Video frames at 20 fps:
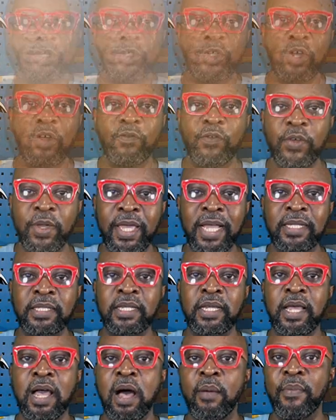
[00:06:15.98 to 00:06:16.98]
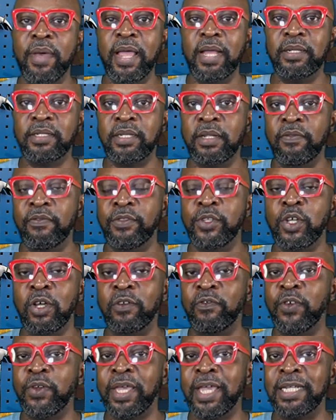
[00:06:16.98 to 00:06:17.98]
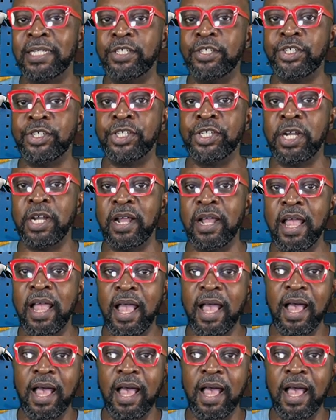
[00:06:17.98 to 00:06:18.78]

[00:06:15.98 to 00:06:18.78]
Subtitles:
Don't forget to comment, don't forget to share,